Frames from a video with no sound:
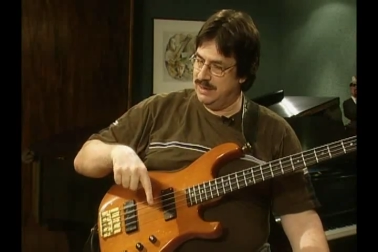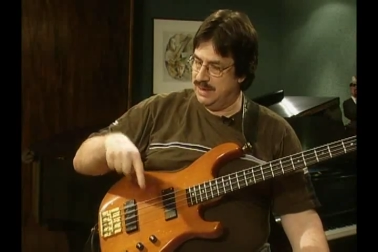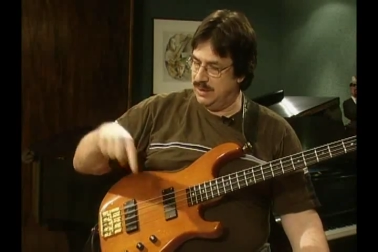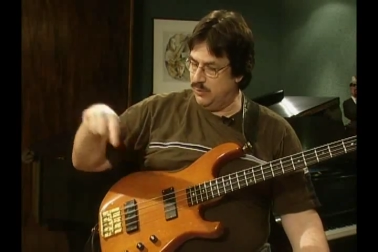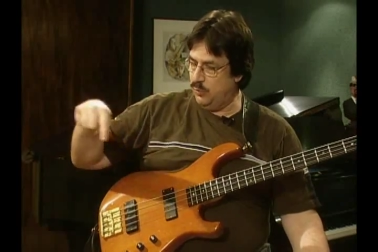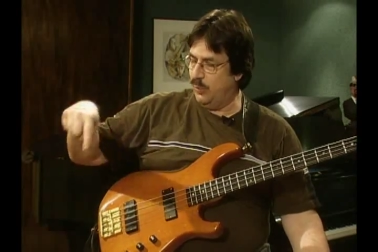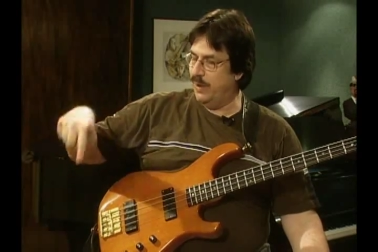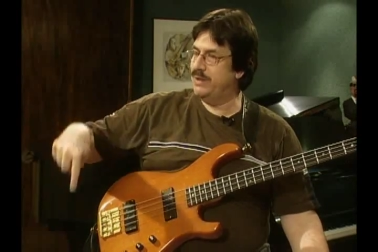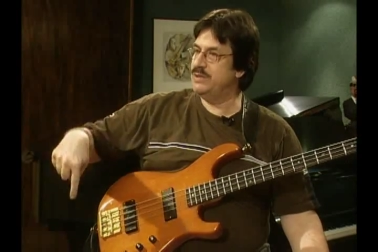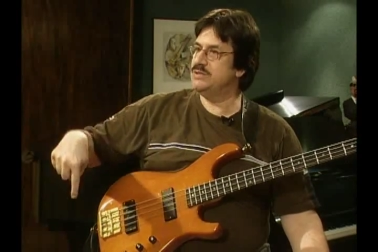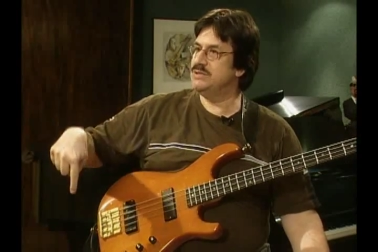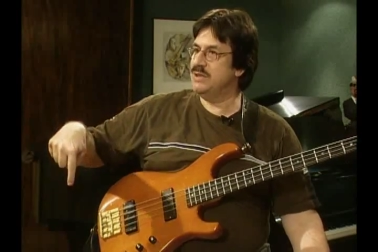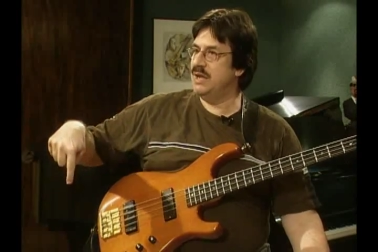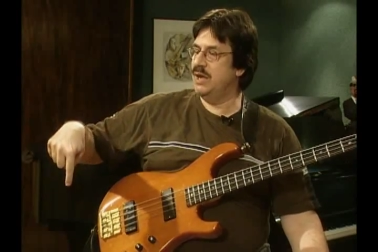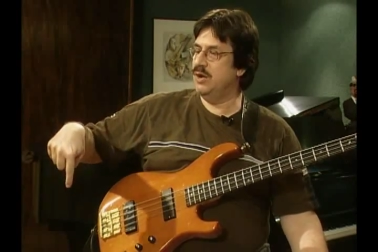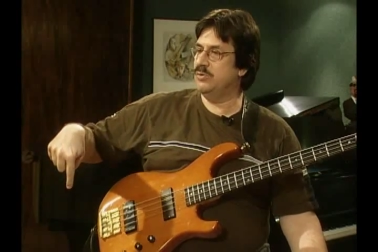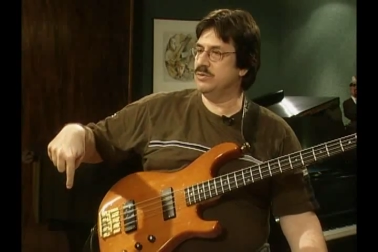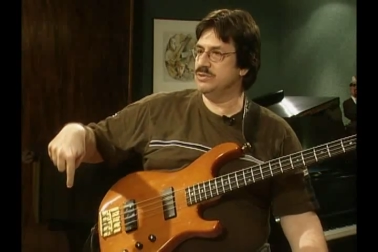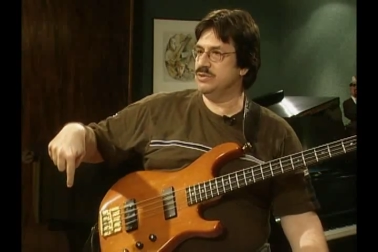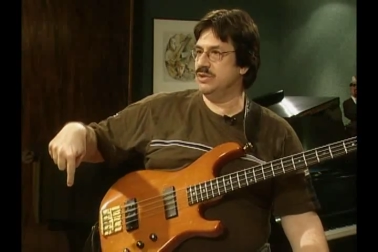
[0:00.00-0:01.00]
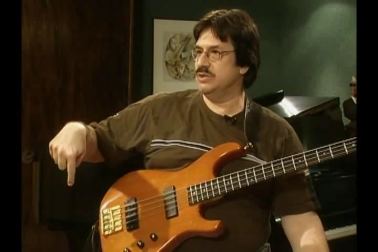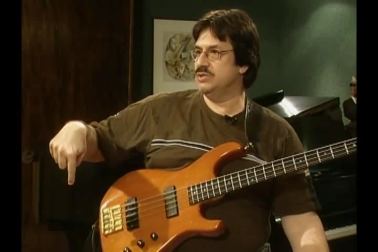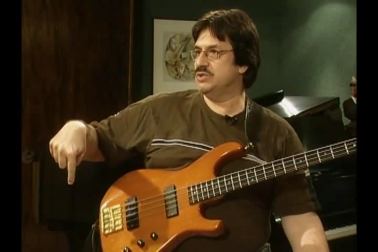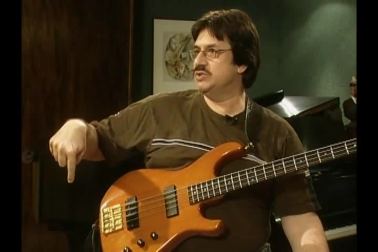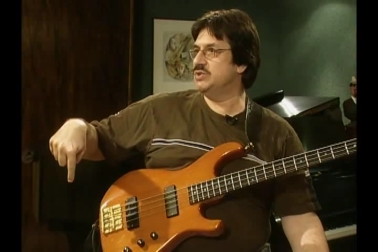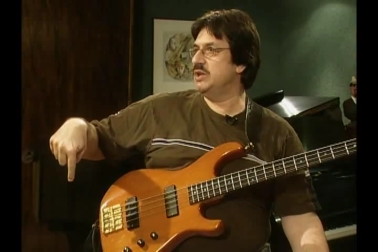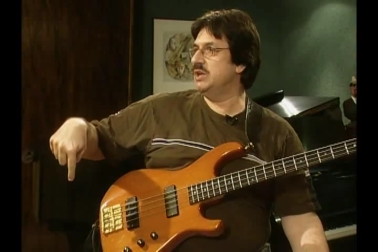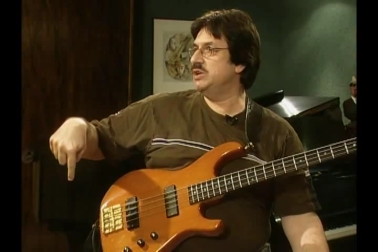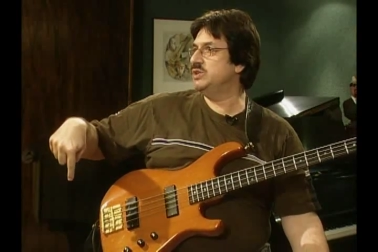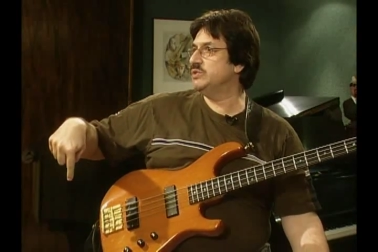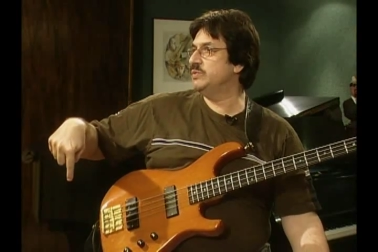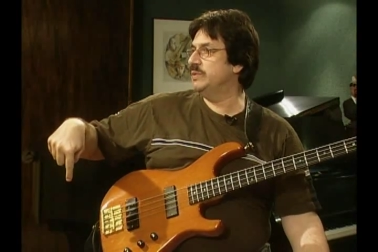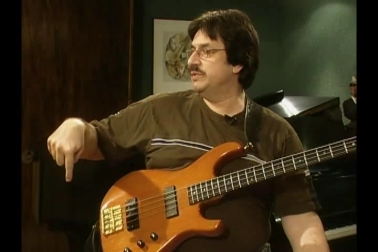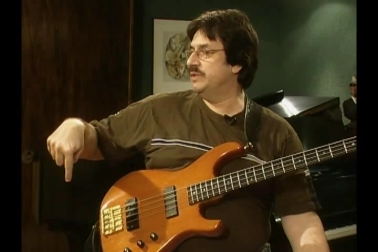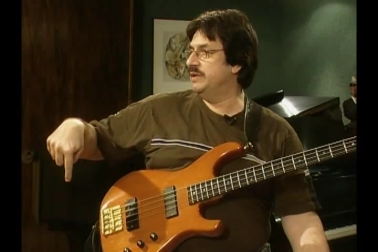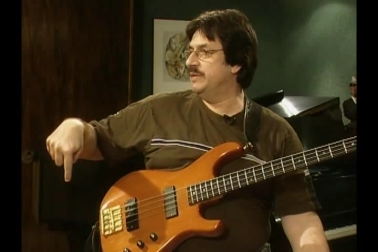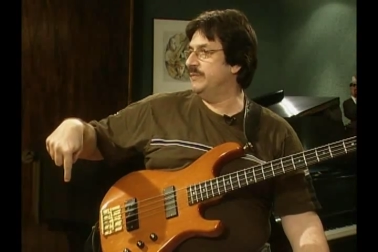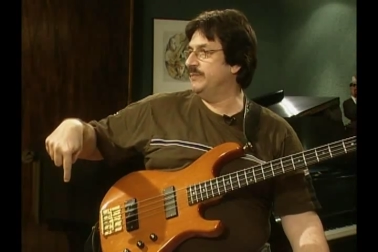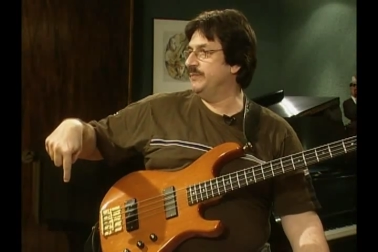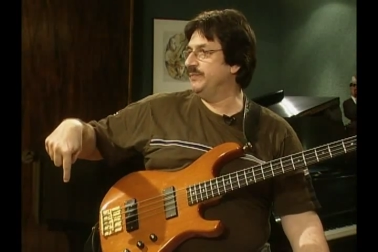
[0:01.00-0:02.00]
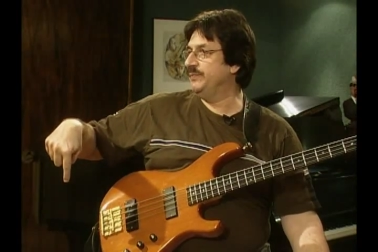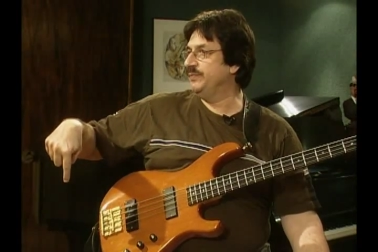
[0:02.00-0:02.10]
and Wednesday I was on stage with them.